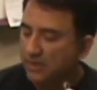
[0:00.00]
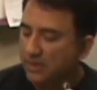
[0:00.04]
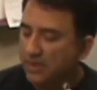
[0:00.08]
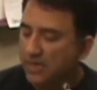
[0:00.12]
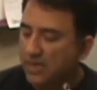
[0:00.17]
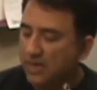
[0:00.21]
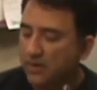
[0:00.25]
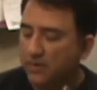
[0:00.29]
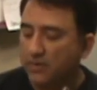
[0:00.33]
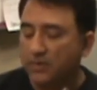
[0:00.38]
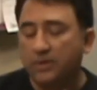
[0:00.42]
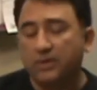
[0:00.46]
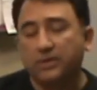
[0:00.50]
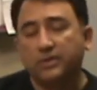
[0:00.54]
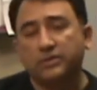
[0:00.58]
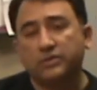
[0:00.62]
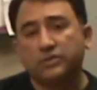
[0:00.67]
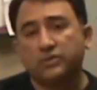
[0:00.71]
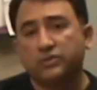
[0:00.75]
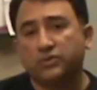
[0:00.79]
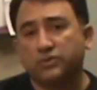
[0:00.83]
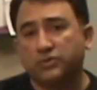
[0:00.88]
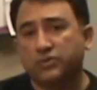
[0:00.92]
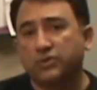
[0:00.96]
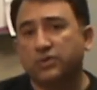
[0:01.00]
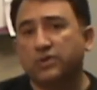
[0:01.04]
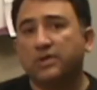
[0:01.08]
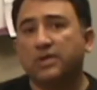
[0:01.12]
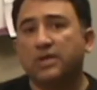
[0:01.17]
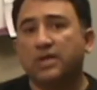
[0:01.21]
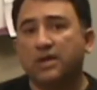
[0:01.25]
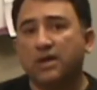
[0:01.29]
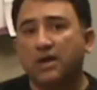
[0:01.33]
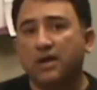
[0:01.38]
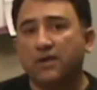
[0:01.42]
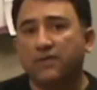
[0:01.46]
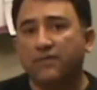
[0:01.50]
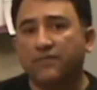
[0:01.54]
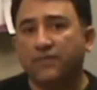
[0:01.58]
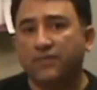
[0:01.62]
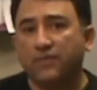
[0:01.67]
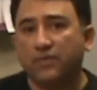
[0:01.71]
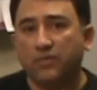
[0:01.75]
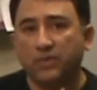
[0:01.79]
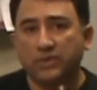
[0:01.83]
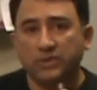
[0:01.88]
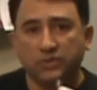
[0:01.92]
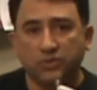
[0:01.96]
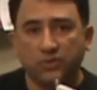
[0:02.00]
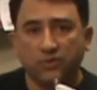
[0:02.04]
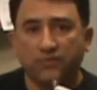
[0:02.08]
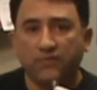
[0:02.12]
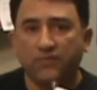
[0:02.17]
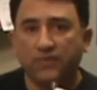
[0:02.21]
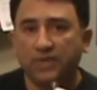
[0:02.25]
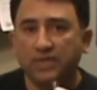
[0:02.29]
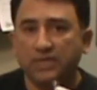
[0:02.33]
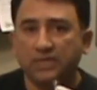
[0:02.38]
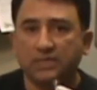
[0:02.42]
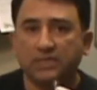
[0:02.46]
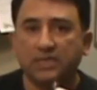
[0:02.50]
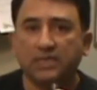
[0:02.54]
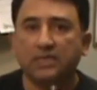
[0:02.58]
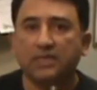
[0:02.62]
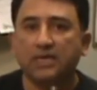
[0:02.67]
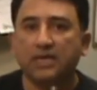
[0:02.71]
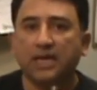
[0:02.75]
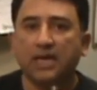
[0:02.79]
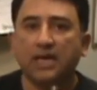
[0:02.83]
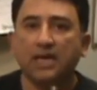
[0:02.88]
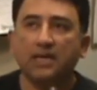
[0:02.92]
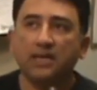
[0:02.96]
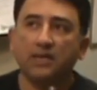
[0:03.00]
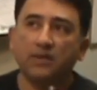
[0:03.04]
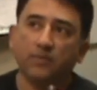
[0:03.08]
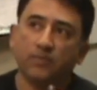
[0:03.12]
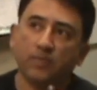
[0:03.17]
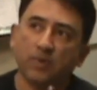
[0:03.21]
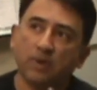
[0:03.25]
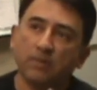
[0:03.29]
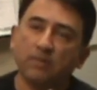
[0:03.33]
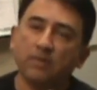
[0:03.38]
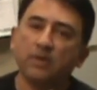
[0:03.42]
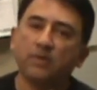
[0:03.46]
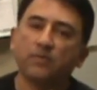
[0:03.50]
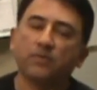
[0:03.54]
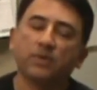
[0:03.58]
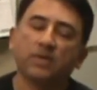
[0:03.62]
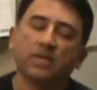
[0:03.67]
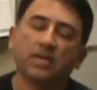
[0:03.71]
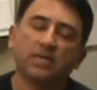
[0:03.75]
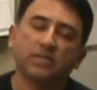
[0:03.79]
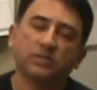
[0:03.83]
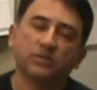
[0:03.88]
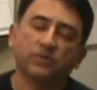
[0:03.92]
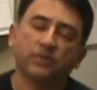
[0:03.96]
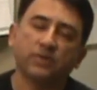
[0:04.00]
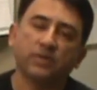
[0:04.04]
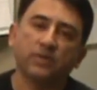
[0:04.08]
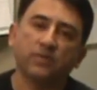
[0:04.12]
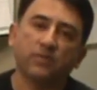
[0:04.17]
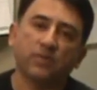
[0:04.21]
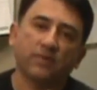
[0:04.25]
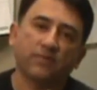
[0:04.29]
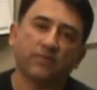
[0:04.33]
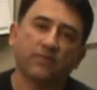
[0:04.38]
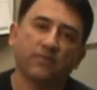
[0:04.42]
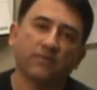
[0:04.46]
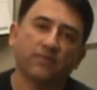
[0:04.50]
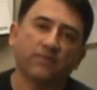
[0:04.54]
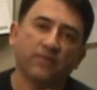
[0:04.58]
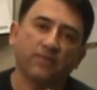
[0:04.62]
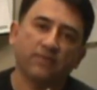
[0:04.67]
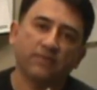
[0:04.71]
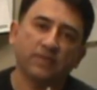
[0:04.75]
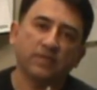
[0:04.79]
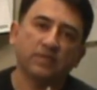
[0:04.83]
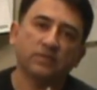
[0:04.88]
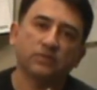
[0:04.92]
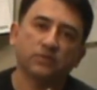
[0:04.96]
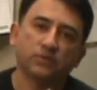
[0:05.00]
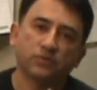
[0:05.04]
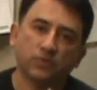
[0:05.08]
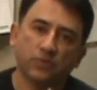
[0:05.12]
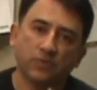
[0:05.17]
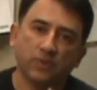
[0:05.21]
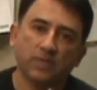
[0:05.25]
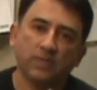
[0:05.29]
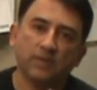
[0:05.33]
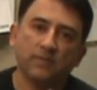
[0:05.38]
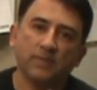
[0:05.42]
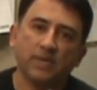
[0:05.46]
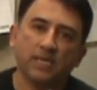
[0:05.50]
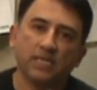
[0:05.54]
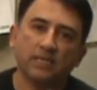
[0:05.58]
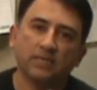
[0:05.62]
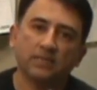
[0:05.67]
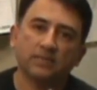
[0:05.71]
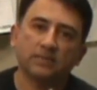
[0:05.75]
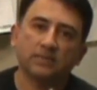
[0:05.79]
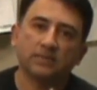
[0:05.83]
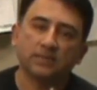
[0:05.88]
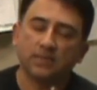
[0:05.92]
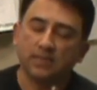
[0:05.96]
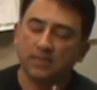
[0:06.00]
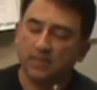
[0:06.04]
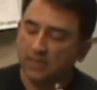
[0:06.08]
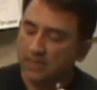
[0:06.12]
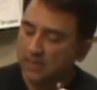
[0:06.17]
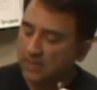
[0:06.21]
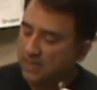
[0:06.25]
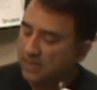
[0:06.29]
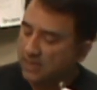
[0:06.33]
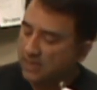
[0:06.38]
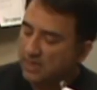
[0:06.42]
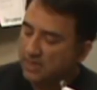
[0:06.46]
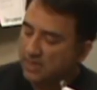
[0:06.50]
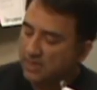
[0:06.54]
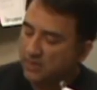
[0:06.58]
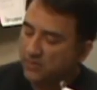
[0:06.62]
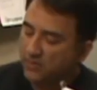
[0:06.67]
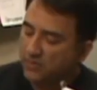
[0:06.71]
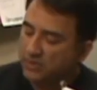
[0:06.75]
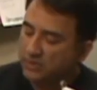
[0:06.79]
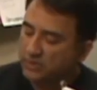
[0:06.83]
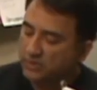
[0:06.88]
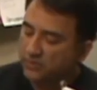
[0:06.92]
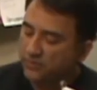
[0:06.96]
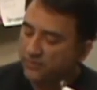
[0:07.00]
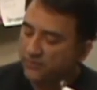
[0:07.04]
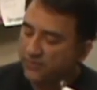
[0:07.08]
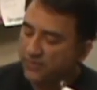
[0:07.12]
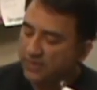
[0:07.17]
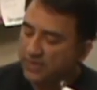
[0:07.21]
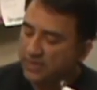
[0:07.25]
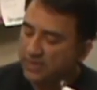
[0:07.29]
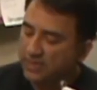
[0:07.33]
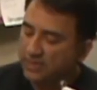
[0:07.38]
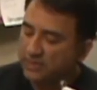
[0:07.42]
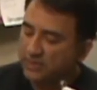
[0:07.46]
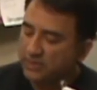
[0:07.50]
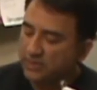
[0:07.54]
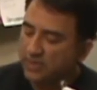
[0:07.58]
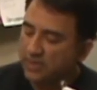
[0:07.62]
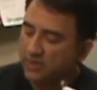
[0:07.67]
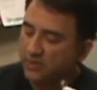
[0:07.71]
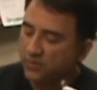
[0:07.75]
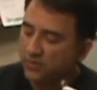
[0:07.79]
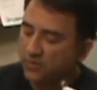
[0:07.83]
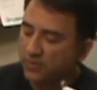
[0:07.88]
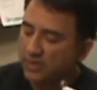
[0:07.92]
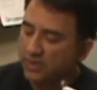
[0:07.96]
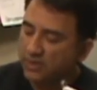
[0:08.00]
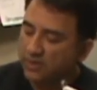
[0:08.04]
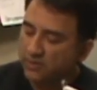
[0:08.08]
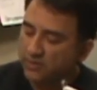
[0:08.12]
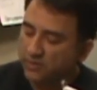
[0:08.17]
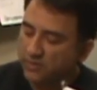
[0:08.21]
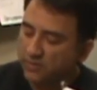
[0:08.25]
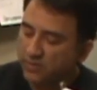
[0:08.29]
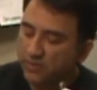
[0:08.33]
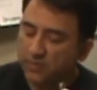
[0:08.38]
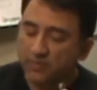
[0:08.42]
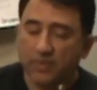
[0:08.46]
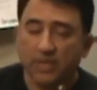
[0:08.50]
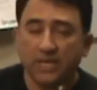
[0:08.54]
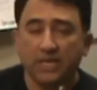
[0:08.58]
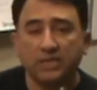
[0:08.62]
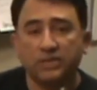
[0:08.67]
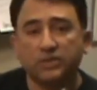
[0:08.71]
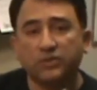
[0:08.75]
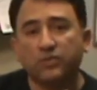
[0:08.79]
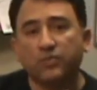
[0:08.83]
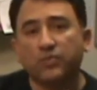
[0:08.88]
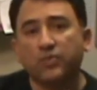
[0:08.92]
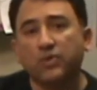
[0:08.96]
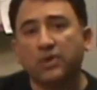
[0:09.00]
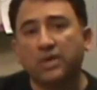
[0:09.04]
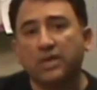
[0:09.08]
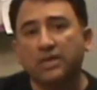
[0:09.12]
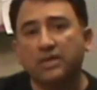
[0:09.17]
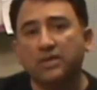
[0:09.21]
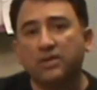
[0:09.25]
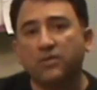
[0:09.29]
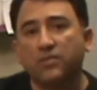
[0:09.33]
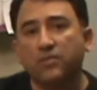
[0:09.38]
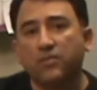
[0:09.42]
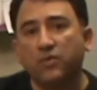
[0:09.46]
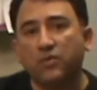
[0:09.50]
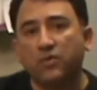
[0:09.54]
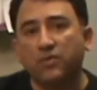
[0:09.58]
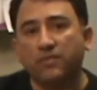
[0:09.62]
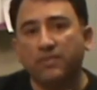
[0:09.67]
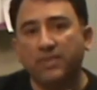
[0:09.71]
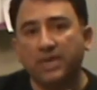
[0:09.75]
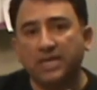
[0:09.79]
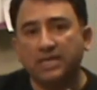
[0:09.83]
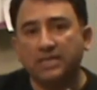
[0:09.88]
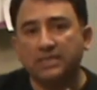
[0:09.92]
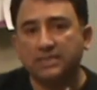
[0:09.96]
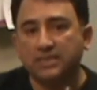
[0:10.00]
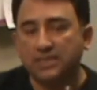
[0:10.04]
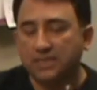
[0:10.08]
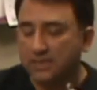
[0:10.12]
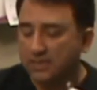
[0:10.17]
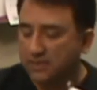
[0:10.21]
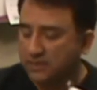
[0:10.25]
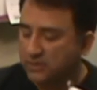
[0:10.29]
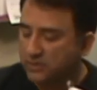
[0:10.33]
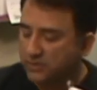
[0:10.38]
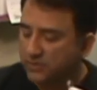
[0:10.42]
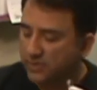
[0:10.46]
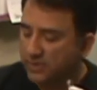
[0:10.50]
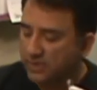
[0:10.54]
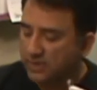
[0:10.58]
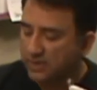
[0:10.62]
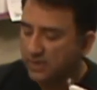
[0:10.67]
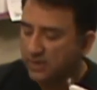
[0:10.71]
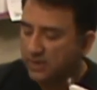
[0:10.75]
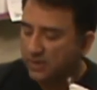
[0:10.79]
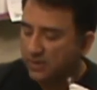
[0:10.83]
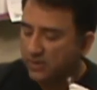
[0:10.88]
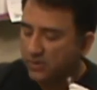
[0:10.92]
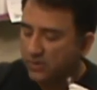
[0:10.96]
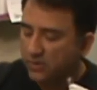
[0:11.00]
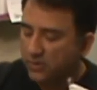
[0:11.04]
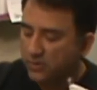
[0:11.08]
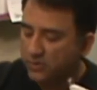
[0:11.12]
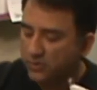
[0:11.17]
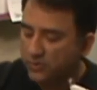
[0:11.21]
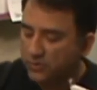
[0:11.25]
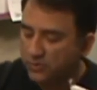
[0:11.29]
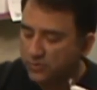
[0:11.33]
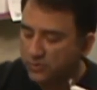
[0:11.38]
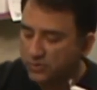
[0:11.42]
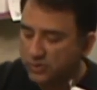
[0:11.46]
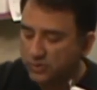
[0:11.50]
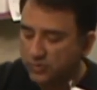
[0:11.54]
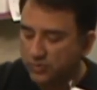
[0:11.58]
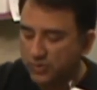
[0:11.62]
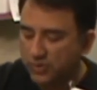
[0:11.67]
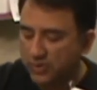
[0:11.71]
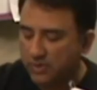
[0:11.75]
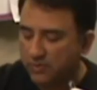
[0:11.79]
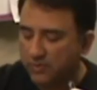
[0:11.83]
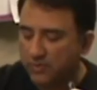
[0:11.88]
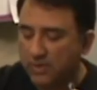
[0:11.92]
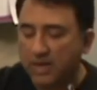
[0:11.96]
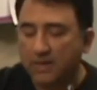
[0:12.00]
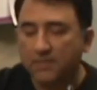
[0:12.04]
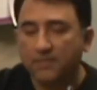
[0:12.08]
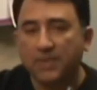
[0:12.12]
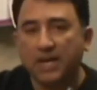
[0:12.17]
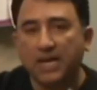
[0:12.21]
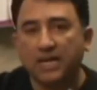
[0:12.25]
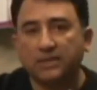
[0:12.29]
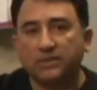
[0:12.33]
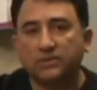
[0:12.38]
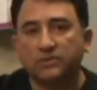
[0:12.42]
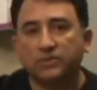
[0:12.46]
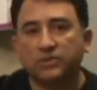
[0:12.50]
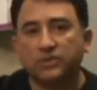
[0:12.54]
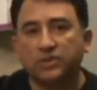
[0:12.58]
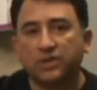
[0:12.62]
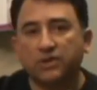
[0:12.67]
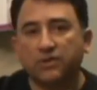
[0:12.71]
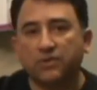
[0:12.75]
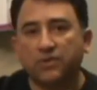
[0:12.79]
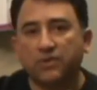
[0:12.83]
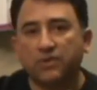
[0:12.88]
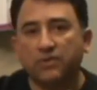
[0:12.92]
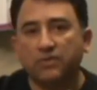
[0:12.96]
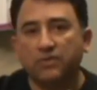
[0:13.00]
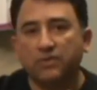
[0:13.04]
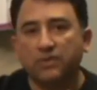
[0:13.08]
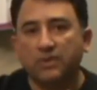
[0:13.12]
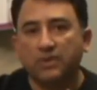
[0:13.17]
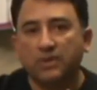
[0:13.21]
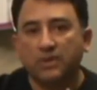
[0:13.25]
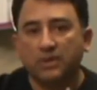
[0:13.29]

Now, to turn it off, once you're finished inhaling, probably will last you anywhere from 15 to 20 minutes. Uh, once you finish and you want to replace or put a little more medicine into it, all you do is put it right back to zero.